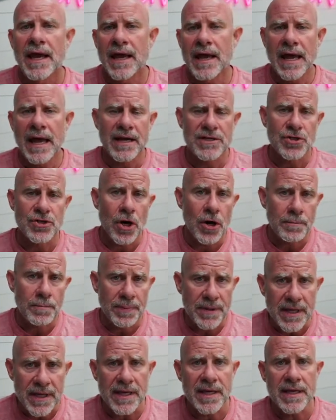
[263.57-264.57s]

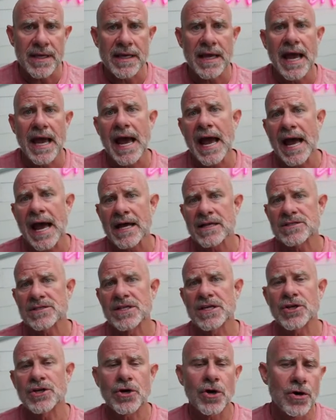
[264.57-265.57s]
XRP as
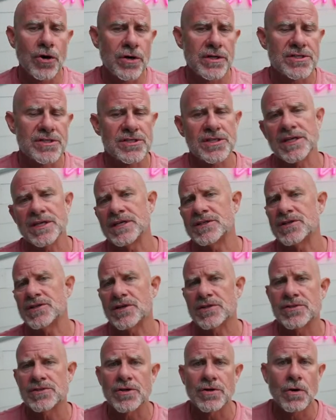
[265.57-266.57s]
the currency to,
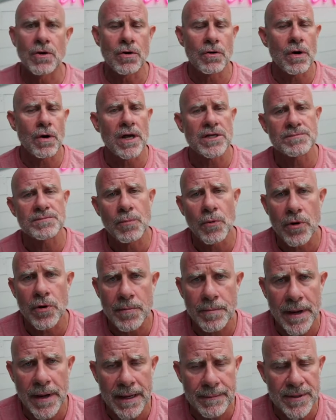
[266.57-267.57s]
to go cross border
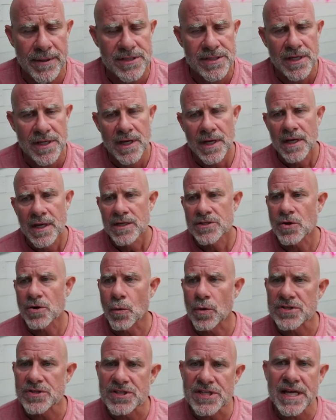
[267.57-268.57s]
payments. So
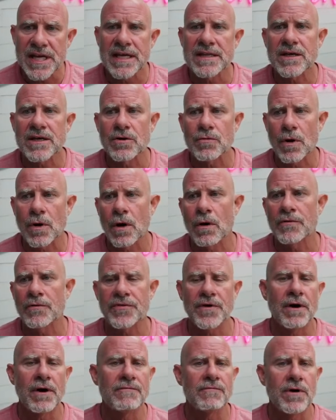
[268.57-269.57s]
we're seeing the growth
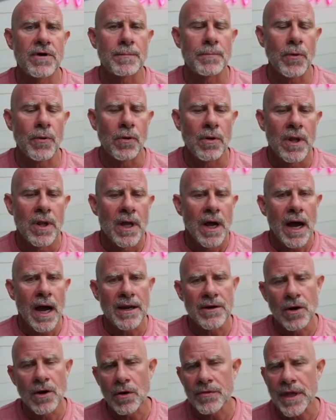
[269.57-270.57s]
of Ripple. I
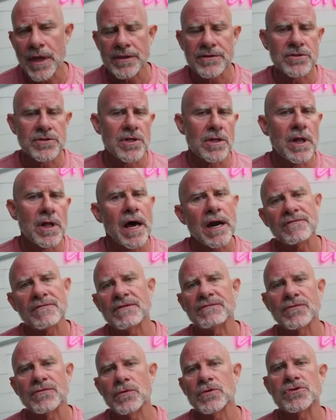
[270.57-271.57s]
know that there's a lot of
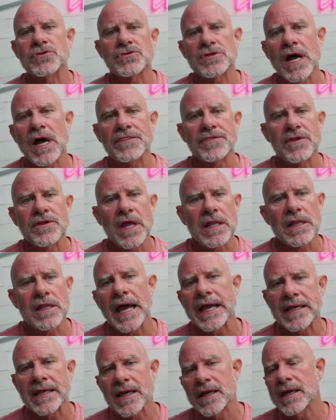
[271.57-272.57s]
influencers out there that
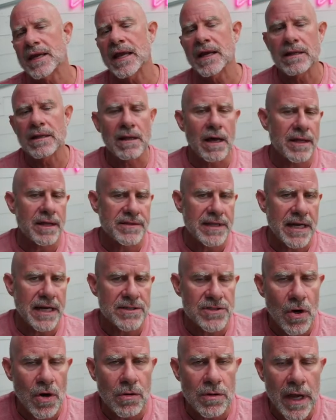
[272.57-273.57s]
like it and a lot that
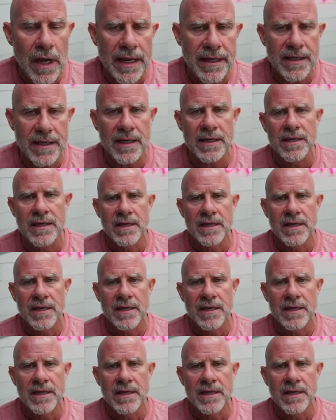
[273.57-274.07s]
don't like it,